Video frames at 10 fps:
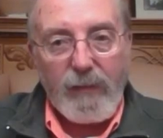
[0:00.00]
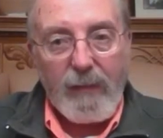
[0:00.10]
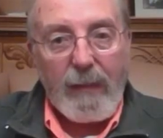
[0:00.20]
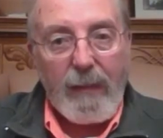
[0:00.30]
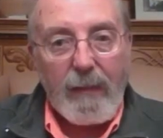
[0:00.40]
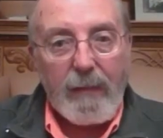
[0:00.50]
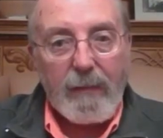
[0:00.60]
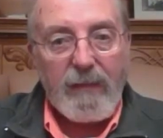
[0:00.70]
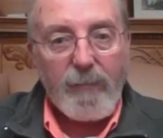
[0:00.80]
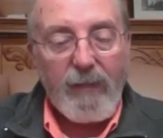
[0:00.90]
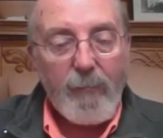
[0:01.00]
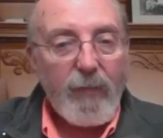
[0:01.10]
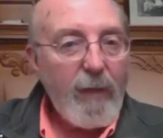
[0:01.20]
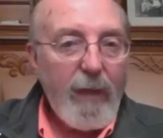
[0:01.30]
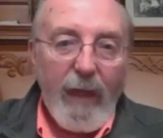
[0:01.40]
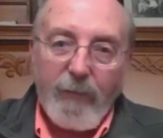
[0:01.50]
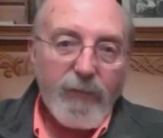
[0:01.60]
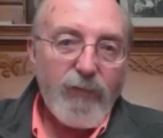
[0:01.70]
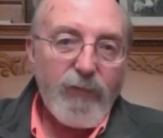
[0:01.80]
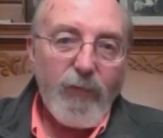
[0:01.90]
again in September, and
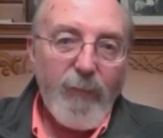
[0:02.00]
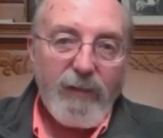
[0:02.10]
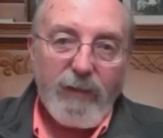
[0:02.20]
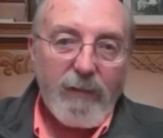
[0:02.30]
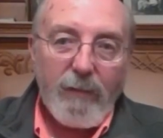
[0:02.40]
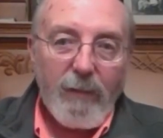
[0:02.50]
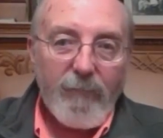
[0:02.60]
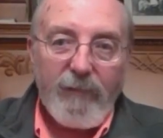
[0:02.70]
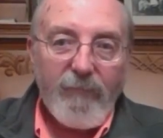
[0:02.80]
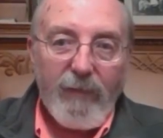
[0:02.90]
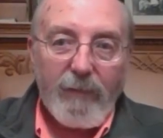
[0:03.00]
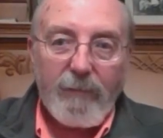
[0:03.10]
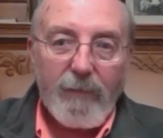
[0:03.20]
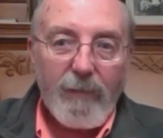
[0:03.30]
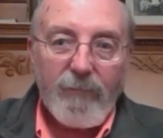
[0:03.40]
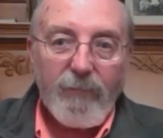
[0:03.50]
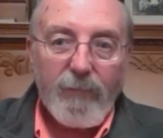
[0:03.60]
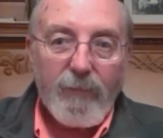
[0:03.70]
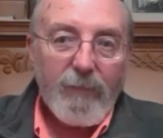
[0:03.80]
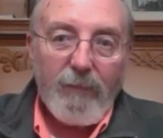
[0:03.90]
there's no mention of the event for
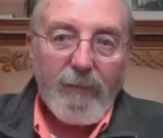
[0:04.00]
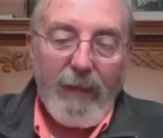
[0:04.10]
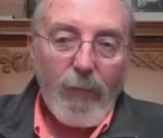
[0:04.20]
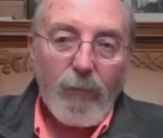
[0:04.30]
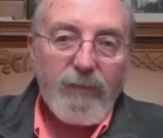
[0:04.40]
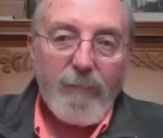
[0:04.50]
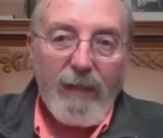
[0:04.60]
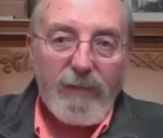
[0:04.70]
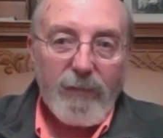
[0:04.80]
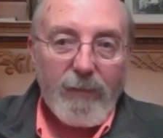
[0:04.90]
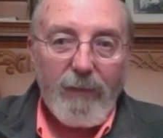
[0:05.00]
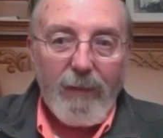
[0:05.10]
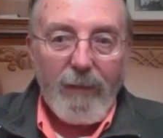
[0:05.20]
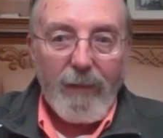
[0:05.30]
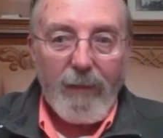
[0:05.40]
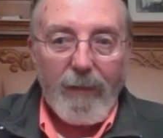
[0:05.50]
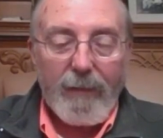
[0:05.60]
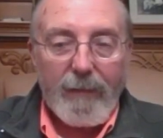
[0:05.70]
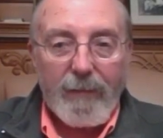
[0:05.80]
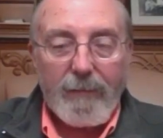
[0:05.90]
that whole semester
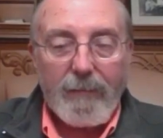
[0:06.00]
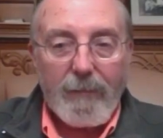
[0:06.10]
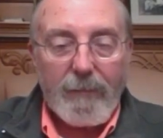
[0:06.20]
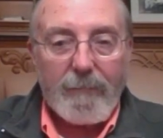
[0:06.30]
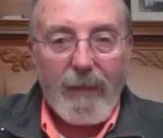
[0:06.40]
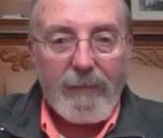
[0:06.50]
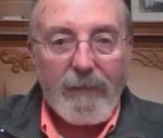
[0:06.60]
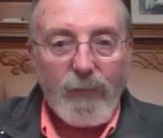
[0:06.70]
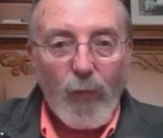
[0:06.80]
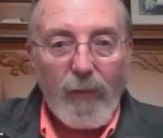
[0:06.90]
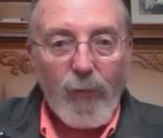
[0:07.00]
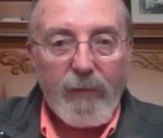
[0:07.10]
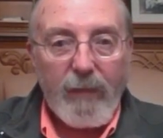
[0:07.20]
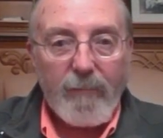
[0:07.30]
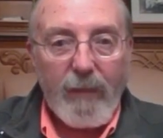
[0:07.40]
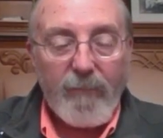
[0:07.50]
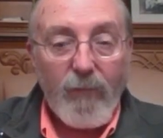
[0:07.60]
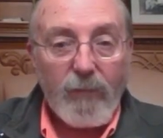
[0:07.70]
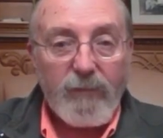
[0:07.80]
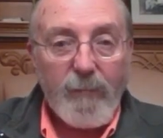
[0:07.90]
in 1921, that
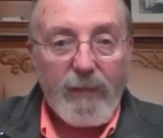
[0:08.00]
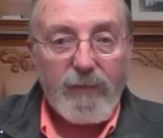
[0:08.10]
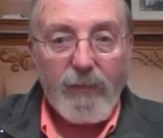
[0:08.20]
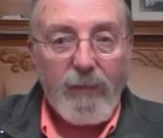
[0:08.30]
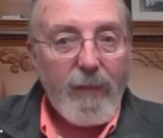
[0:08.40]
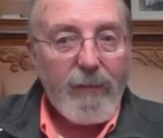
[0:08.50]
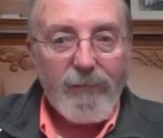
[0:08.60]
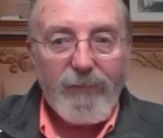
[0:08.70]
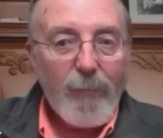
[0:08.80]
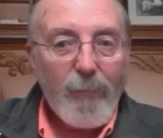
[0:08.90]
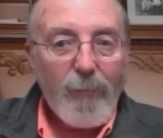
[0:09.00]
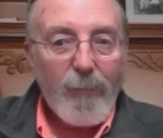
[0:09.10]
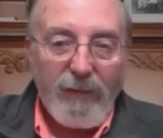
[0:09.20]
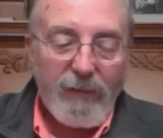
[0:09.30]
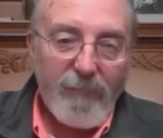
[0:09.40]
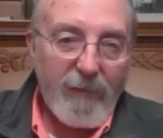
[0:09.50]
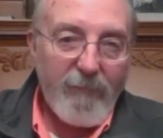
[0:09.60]
fall semester. There's no mention of the event